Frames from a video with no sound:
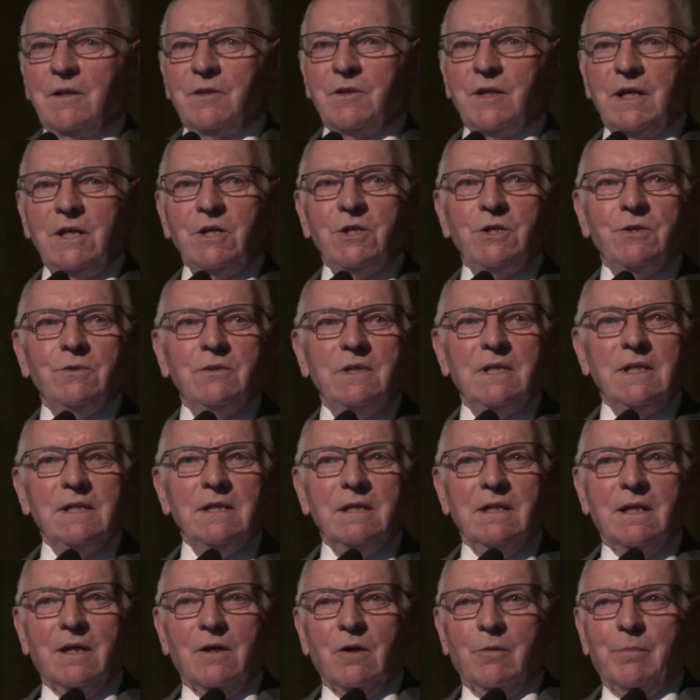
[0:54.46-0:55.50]
Things you
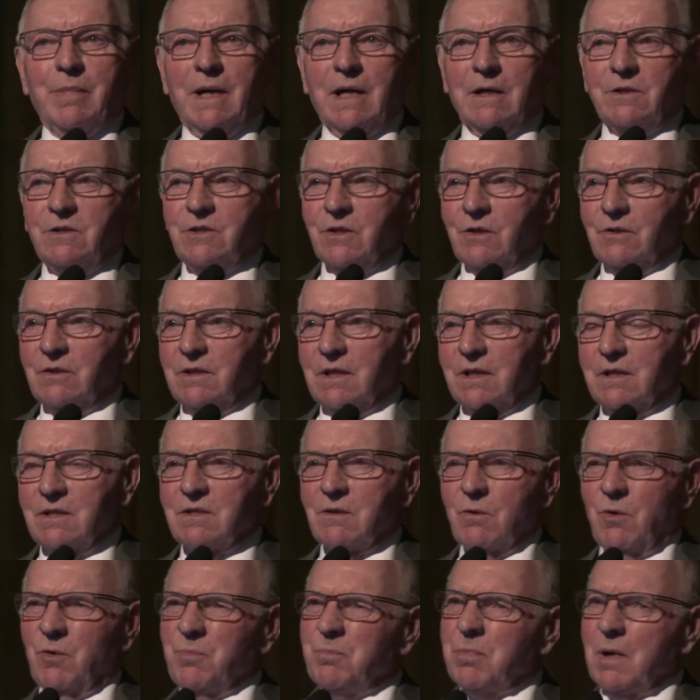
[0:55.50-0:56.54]
didn't know about John
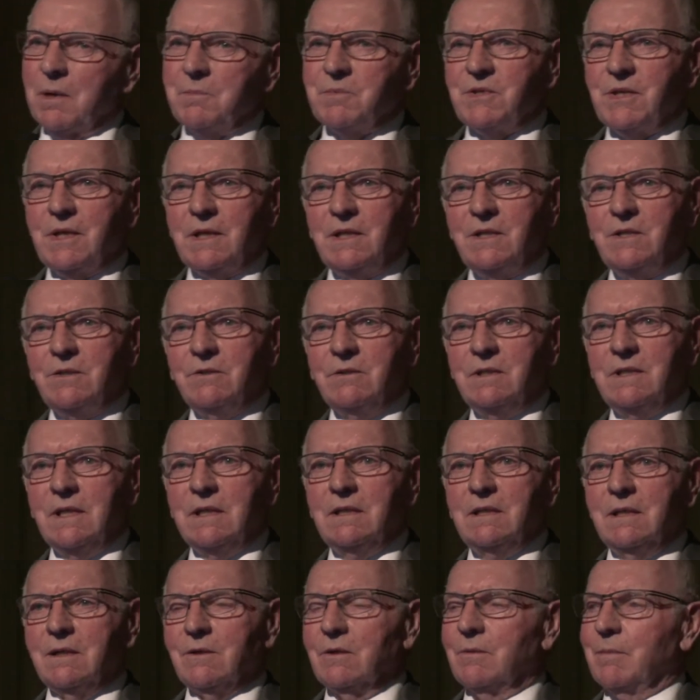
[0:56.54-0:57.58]
Dunster, or perhaps things you
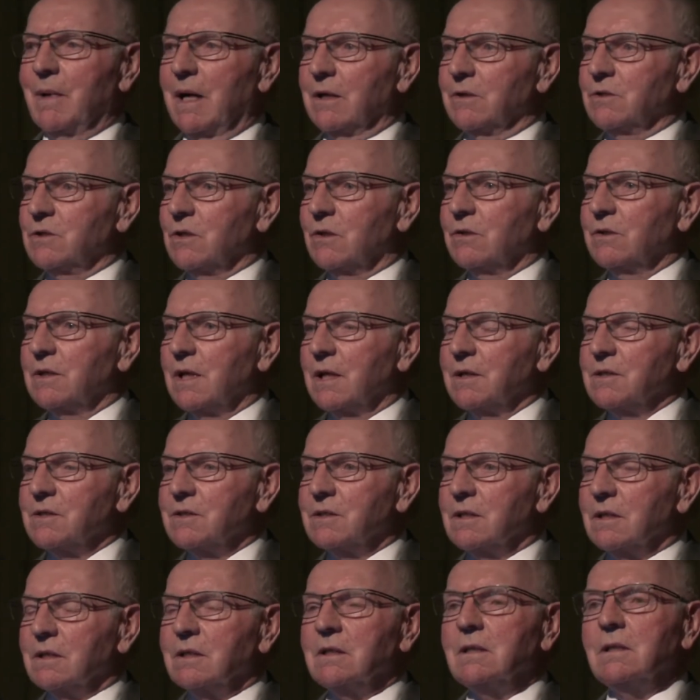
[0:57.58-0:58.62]
did know about John
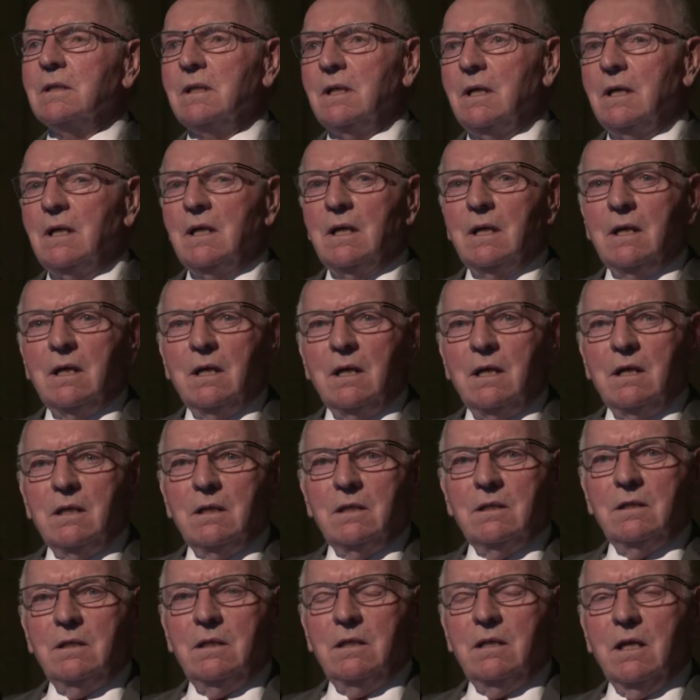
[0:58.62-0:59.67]
Dunster.
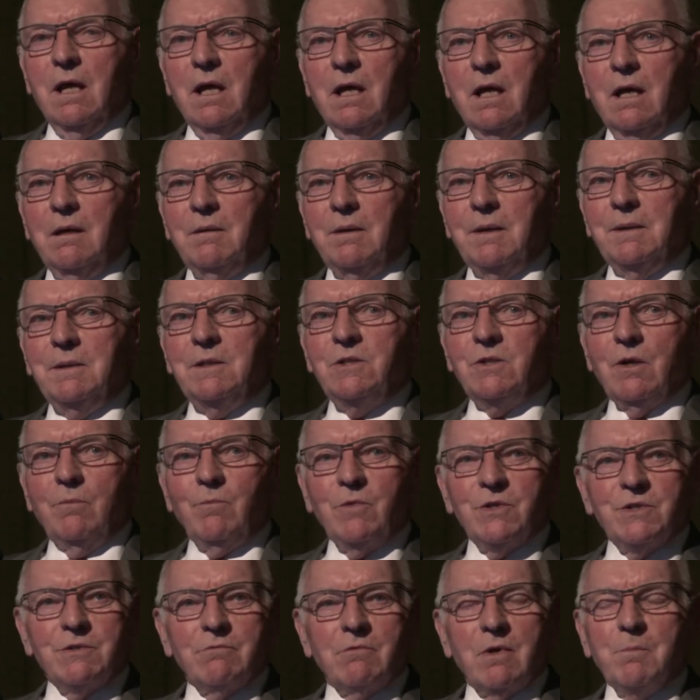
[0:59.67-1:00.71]
John
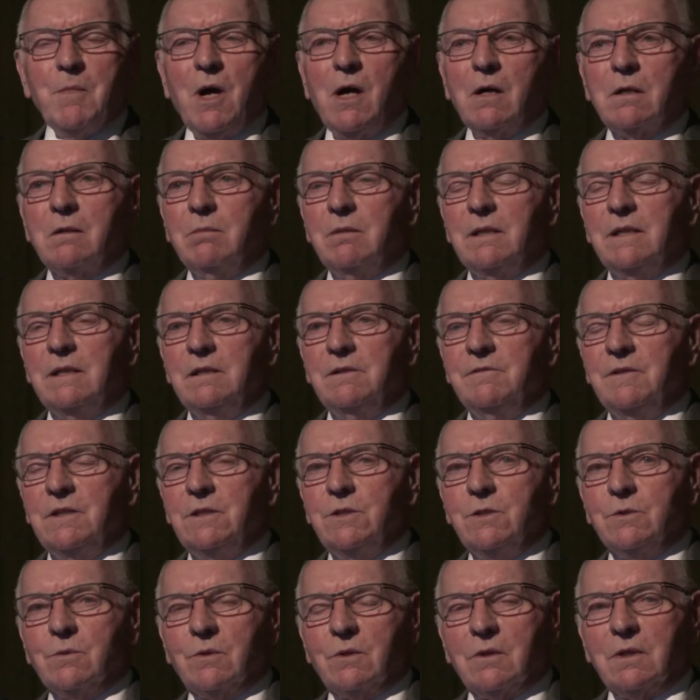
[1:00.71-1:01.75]
was a remarkable
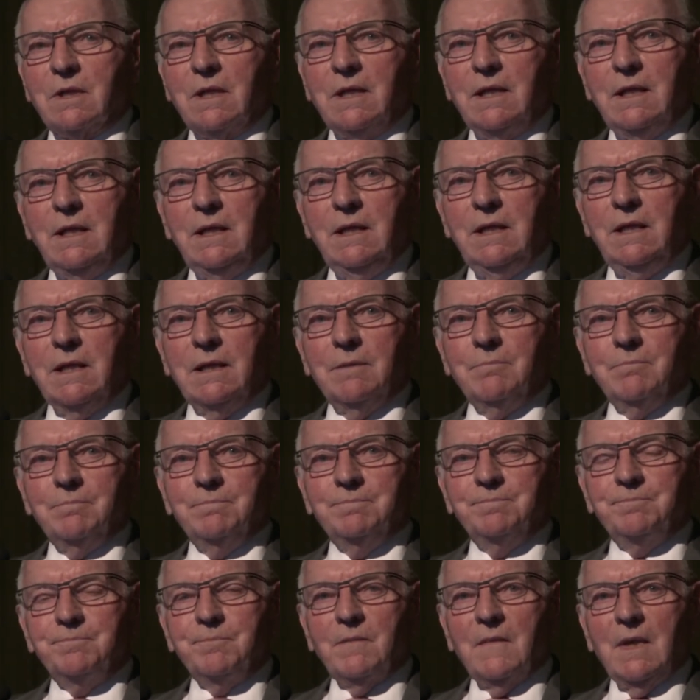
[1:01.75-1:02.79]
individual.
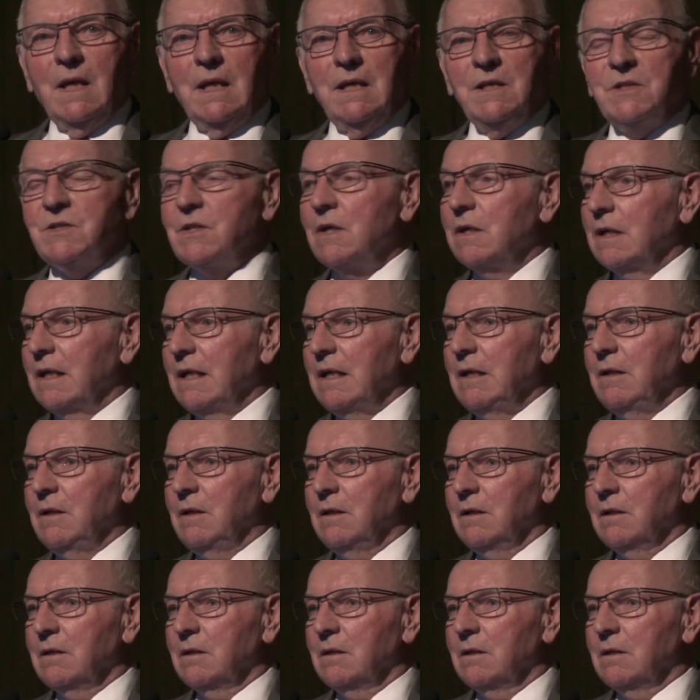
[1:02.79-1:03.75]
He certainly